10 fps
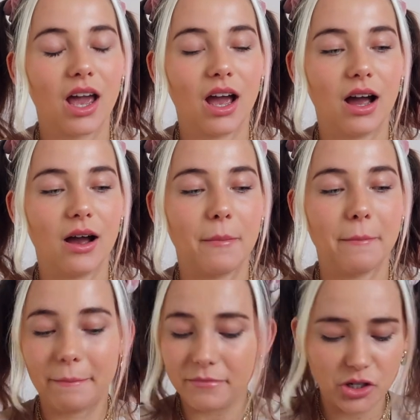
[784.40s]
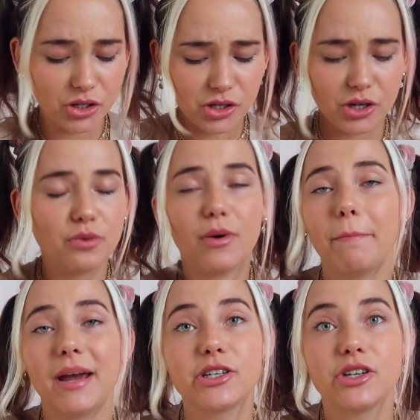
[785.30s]
Um just do
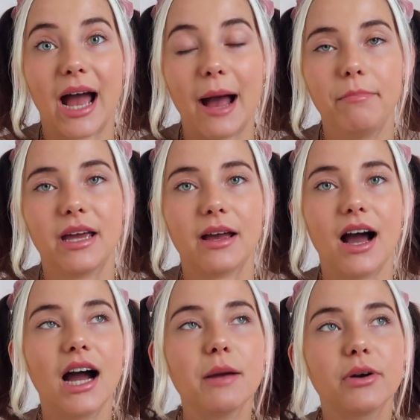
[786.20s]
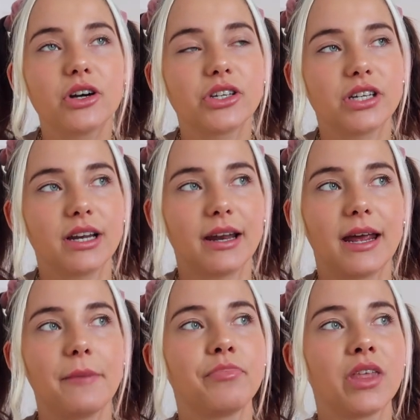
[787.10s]
what makes you happy. I
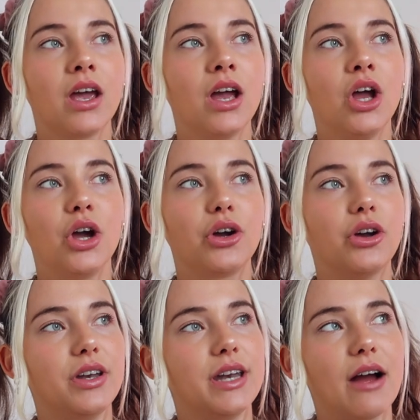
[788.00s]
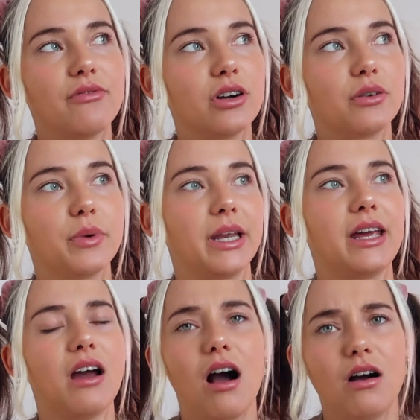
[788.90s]
personally could never
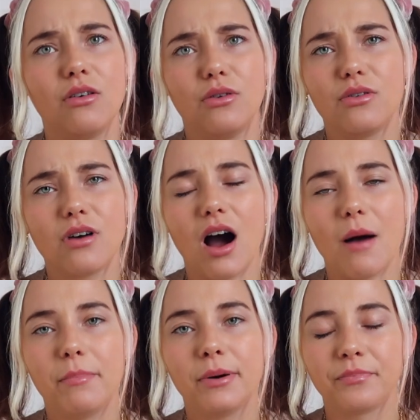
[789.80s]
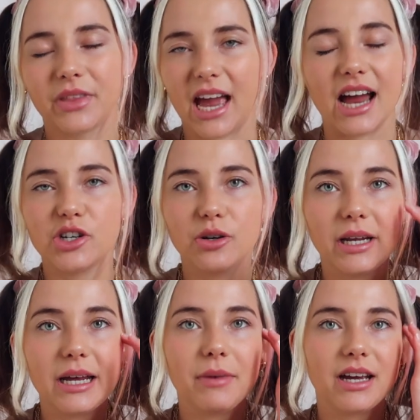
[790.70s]
really ho hook up
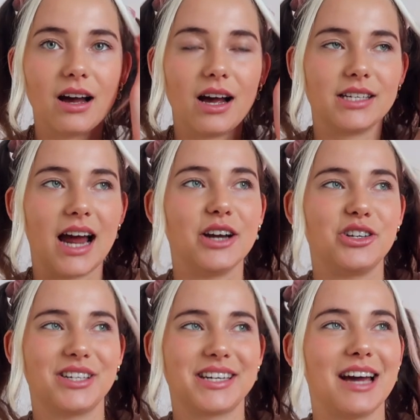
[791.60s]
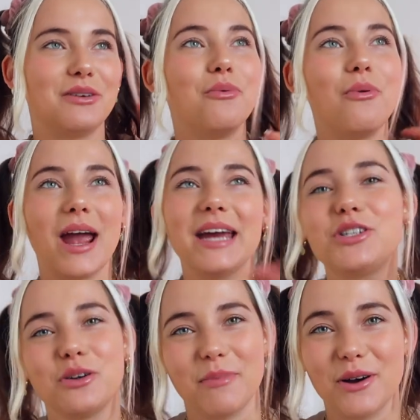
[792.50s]
casually because I just get way
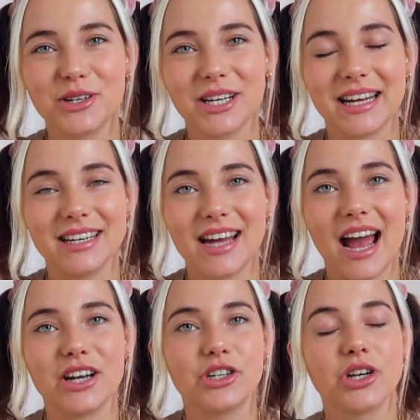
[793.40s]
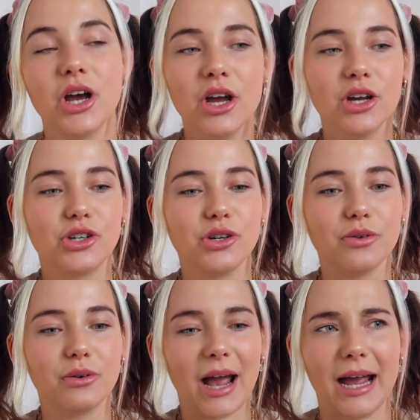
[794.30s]
too emotionally attached
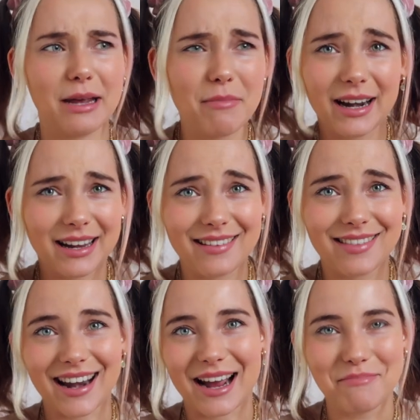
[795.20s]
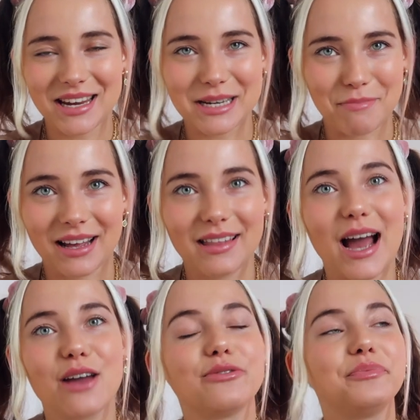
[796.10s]
to anybody that I meet in my
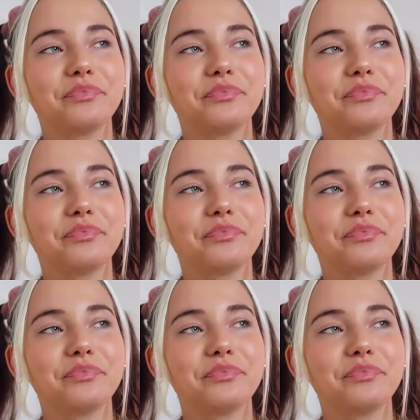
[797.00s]
life,